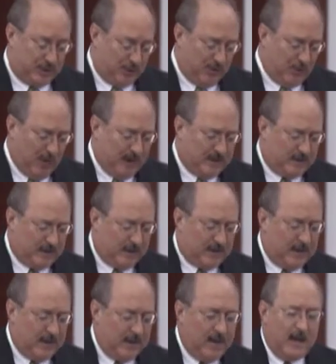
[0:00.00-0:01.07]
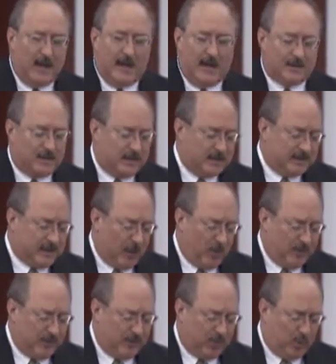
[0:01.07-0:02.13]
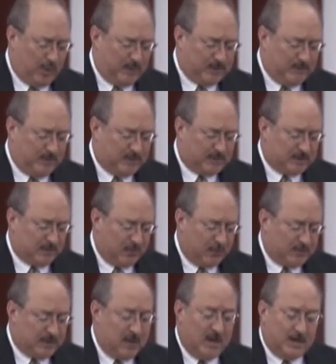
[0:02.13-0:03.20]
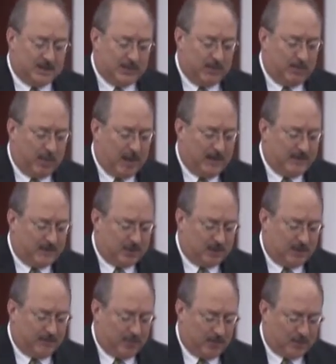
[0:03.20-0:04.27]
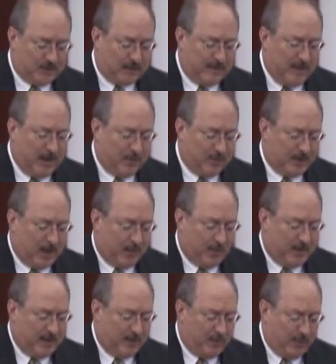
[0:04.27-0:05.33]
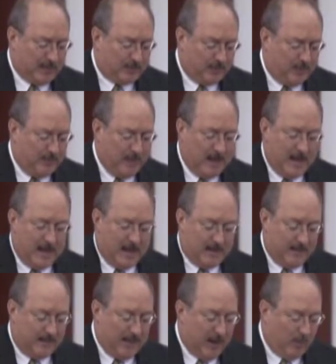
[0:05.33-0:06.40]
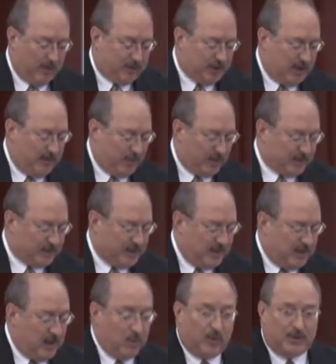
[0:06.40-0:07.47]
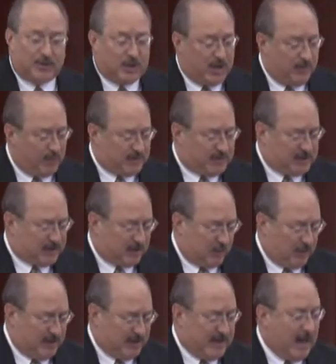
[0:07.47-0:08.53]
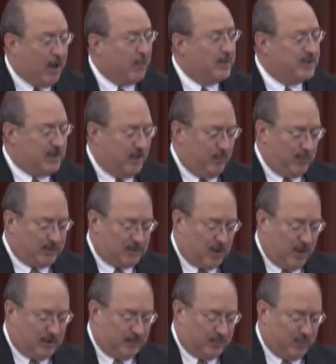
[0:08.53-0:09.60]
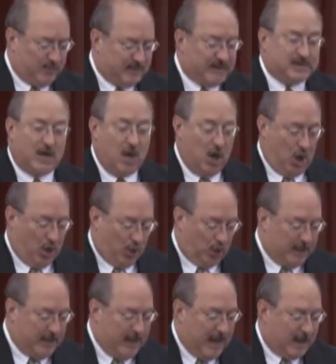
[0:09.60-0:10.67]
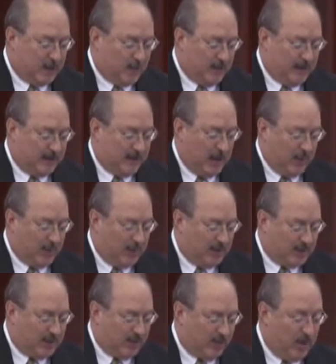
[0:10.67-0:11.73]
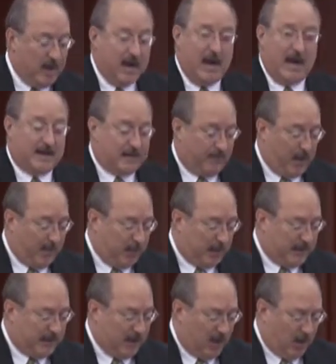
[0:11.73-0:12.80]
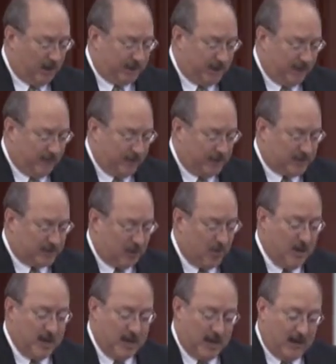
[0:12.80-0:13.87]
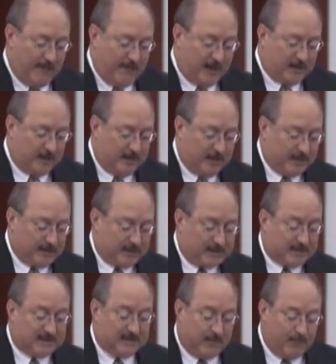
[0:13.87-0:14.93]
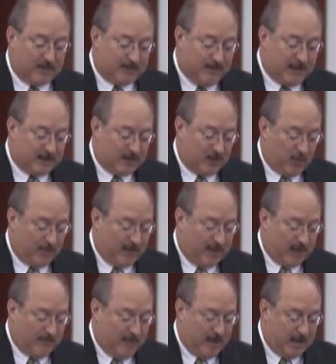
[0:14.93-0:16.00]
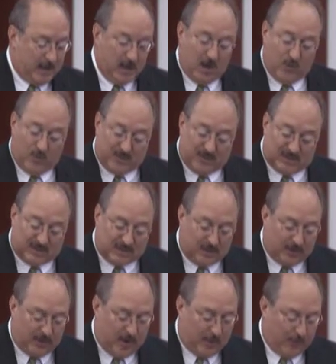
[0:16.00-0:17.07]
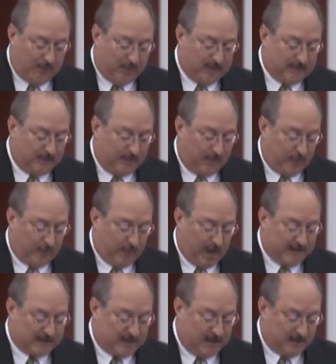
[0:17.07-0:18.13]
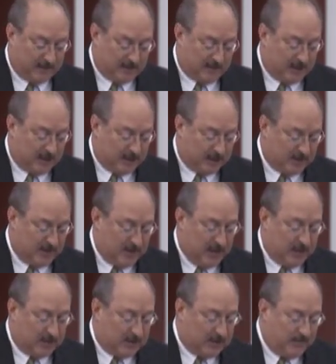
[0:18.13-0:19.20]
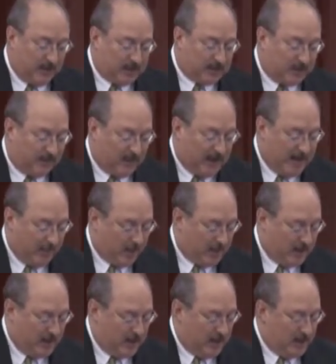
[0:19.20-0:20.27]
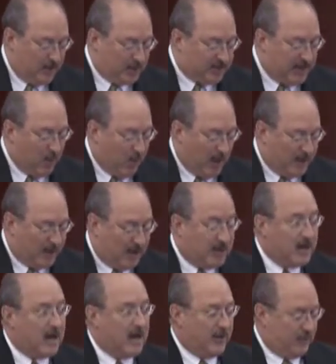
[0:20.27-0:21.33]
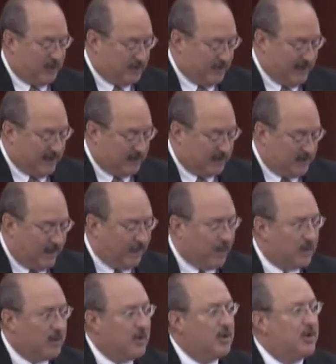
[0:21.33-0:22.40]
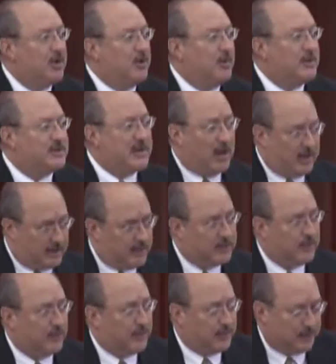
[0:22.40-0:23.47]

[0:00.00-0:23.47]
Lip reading: do the right thing and actually consult with employers and business groups, she replied that she had personally met with Alberta Enterprise Group and had met with chambers. Well, the chambers disagree. The Calgary Chambers called the process wholly inadequate, and the Alberta Chamber had to publicly call on the government to show affected businesses some respect in order to get a meeting, which is still not a replacement for robust consultation. Fail. To the Minister of Labour, you say one thing, others beg to differ. Who is telling the truth?